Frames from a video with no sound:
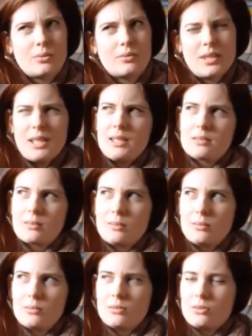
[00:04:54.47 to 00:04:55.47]
he's
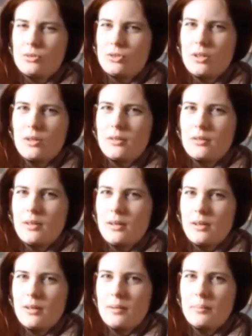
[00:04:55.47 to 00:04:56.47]
called John
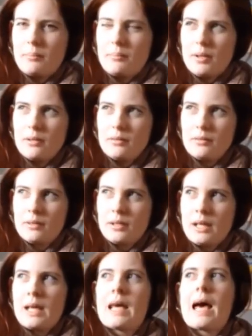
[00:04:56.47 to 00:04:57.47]
Arbon.
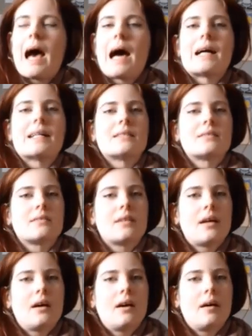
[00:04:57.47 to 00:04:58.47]
And they
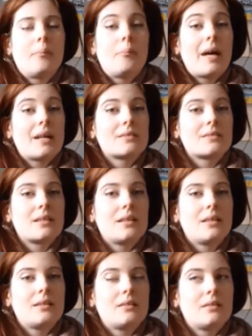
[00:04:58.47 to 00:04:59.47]
are based
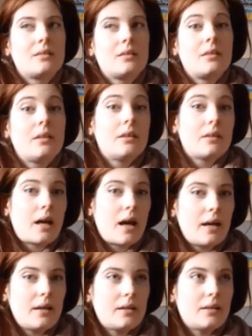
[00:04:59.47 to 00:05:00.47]
in the
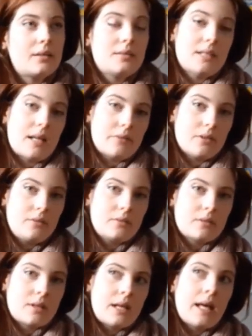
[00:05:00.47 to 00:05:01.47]
UK, in Devon,
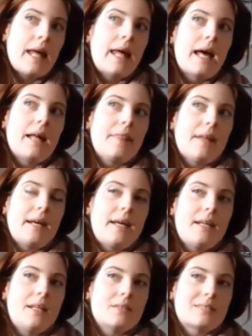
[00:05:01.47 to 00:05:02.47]
and
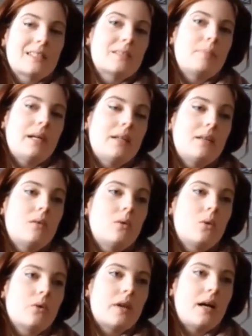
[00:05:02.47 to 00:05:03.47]
they spin
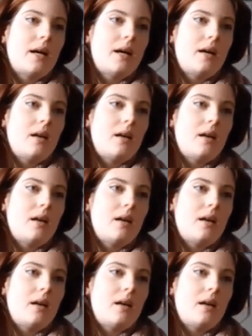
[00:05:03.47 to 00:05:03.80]
all their